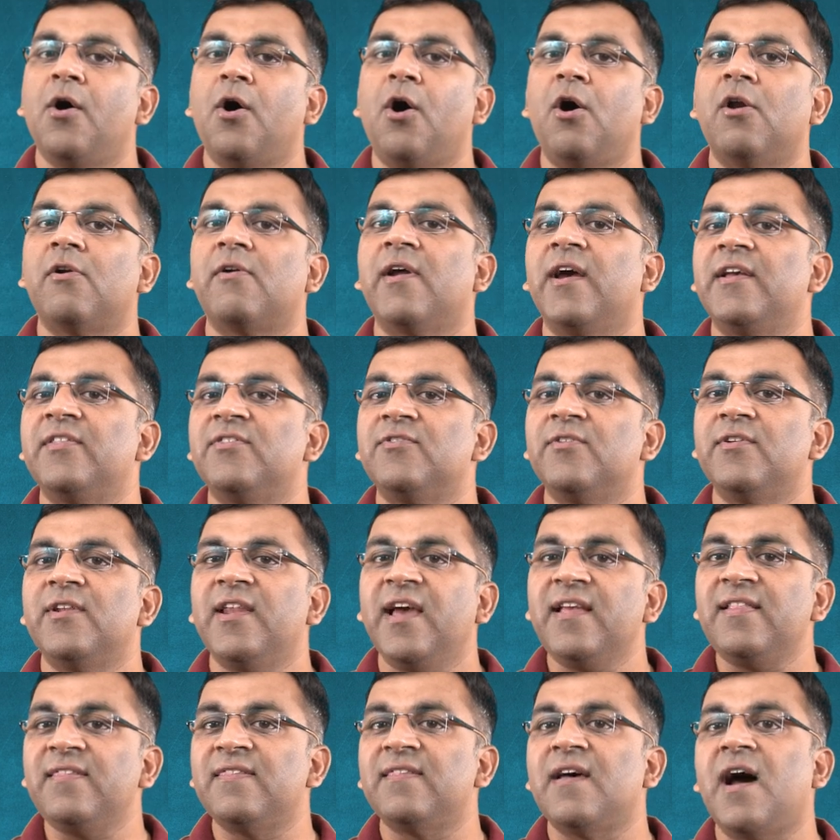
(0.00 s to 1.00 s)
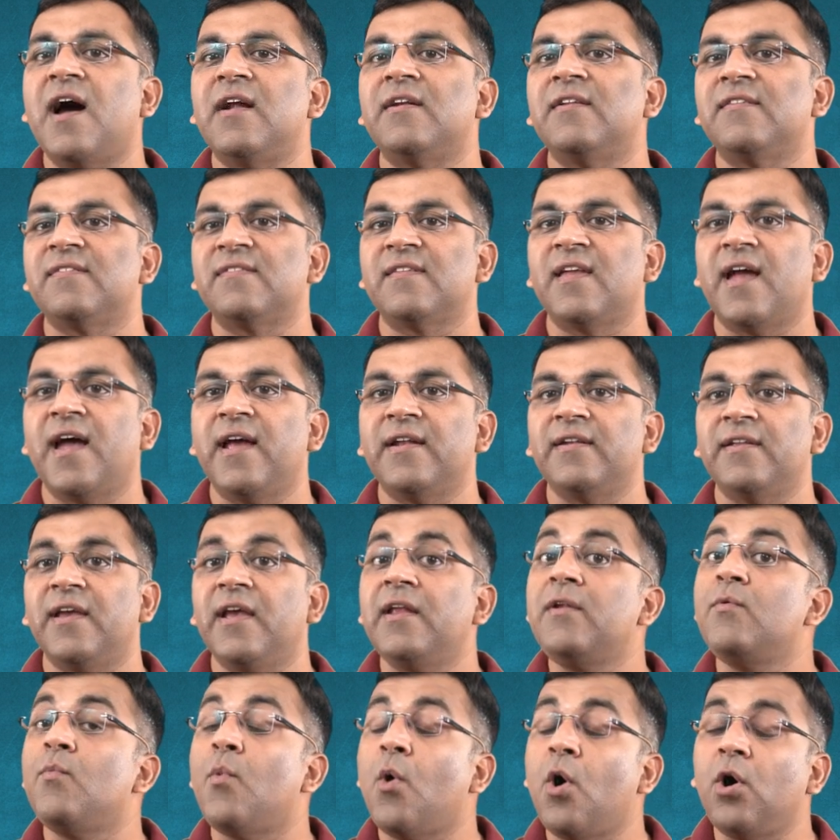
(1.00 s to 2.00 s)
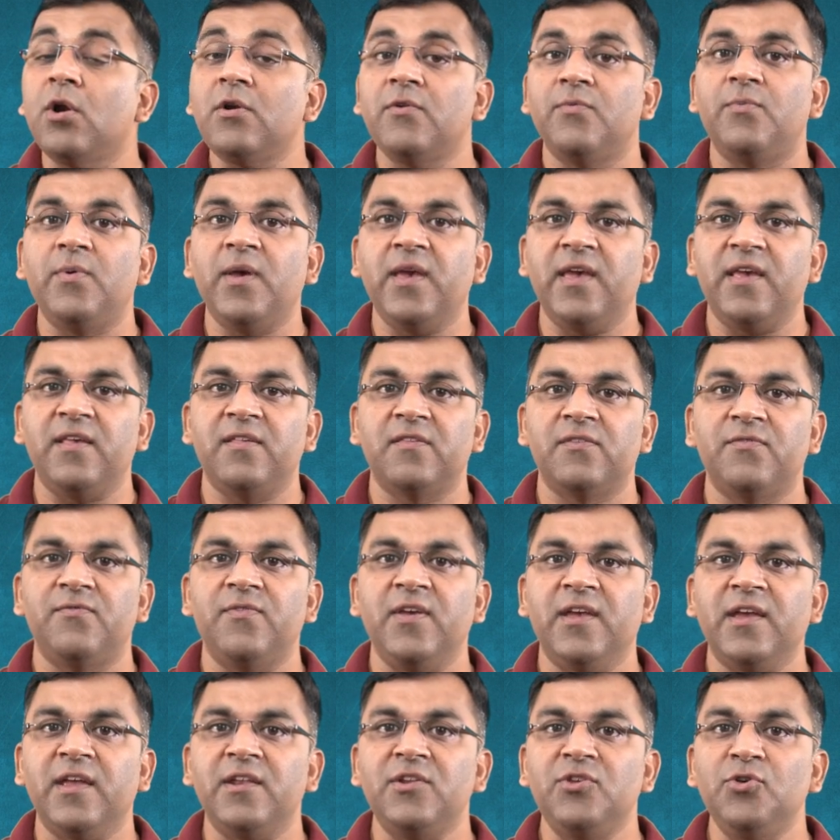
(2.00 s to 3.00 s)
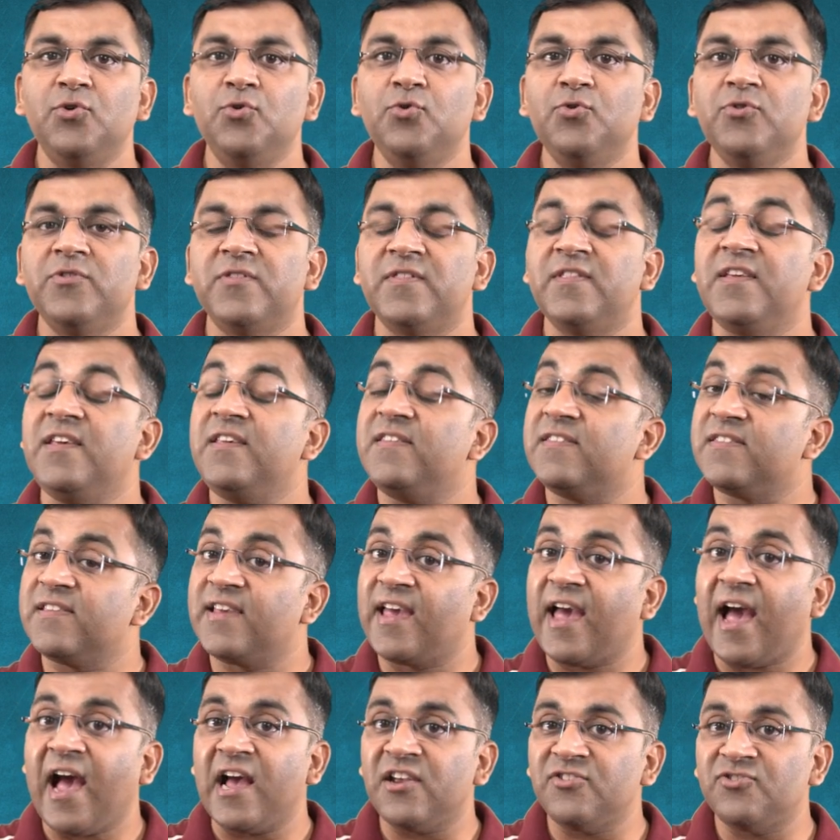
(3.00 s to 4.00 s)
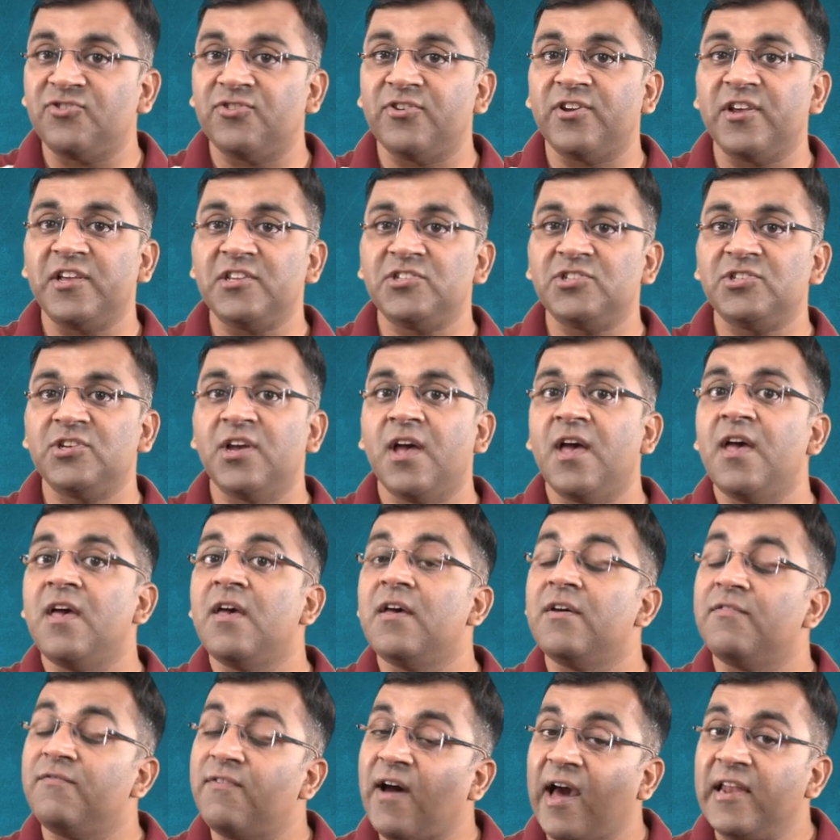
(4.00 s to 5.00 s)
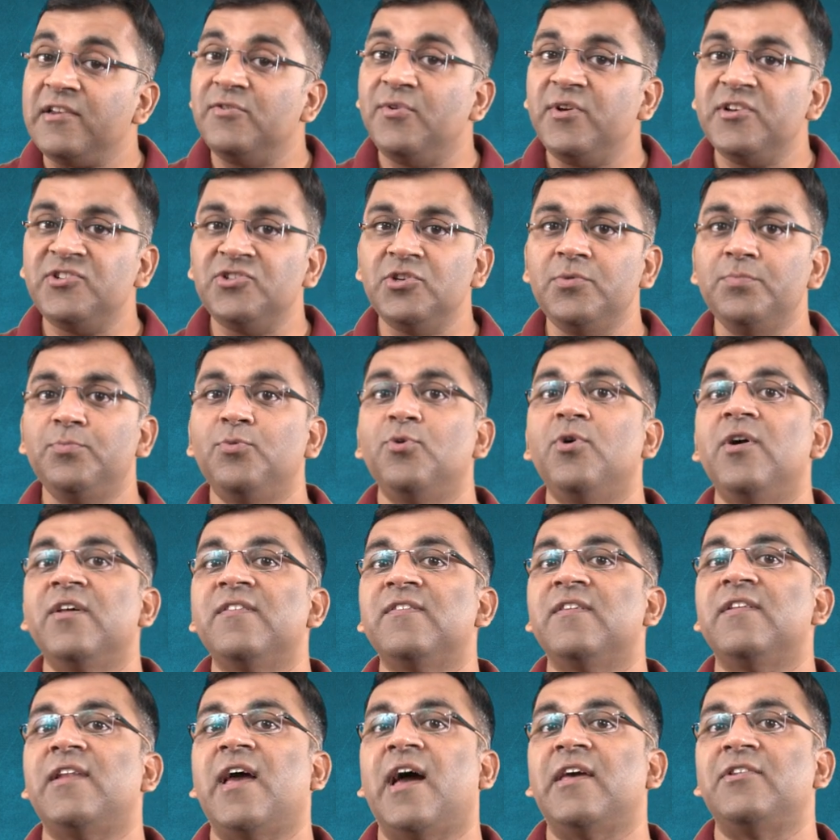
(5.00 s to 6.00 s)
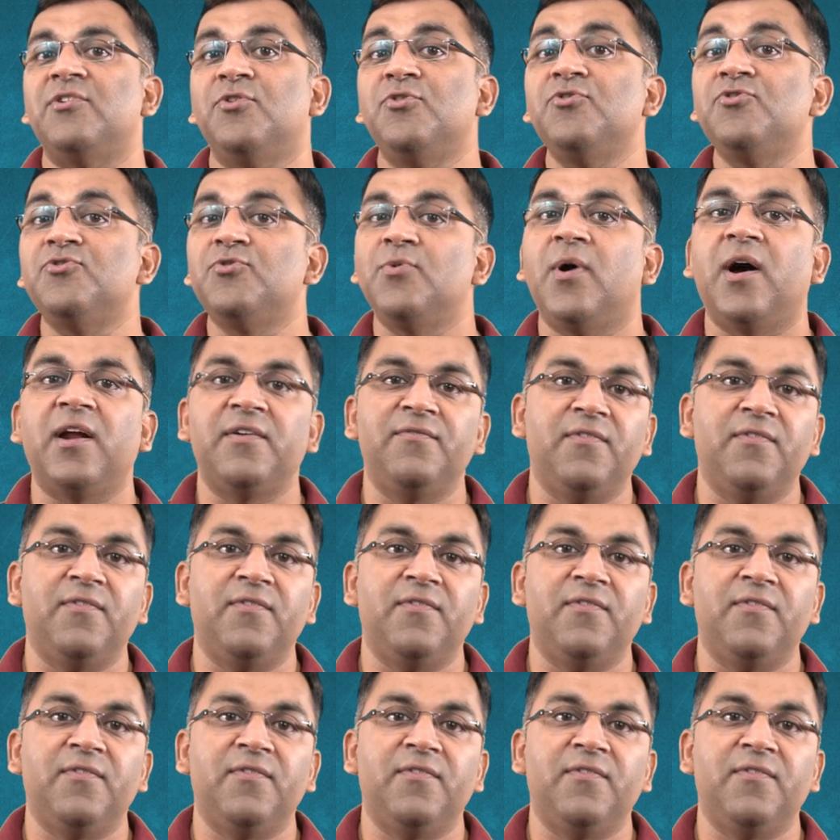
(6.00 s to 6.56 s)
Alright, so let's understand in what ways we can use these cash-rich, valuation-poor scenarios to our